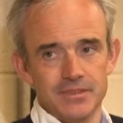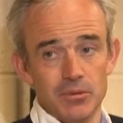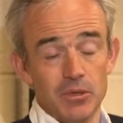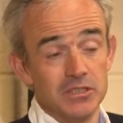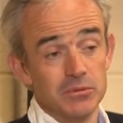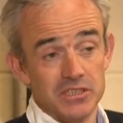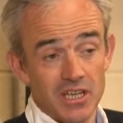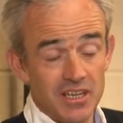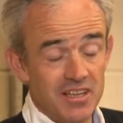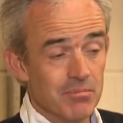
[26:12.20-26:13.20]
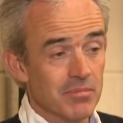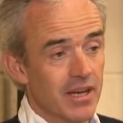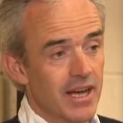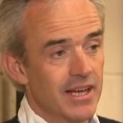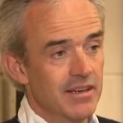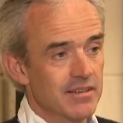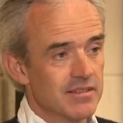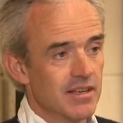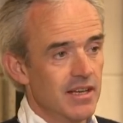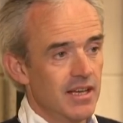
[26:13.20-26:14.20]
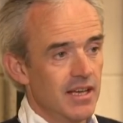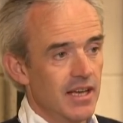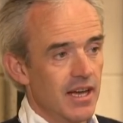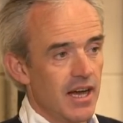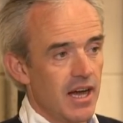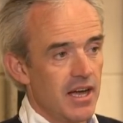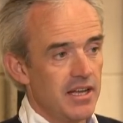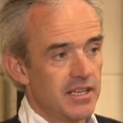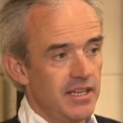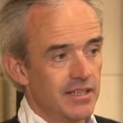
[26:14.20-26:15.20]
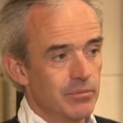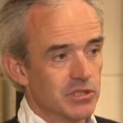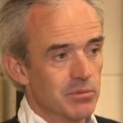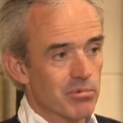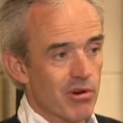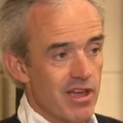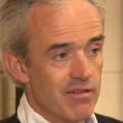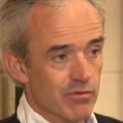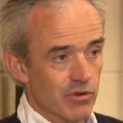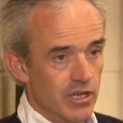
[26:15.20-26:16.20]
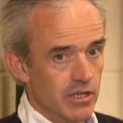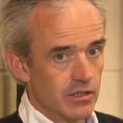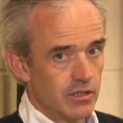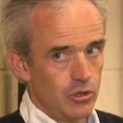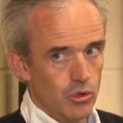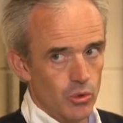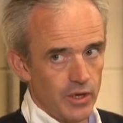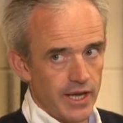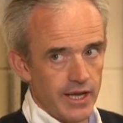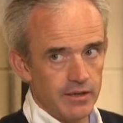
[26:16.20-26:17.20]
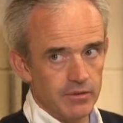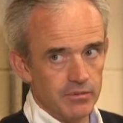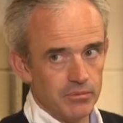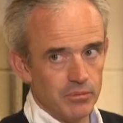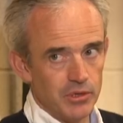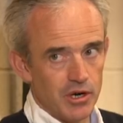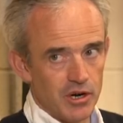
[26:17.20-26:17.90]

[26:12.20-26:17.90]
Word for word: It was, it was time, and I think it was the bravery to go again with a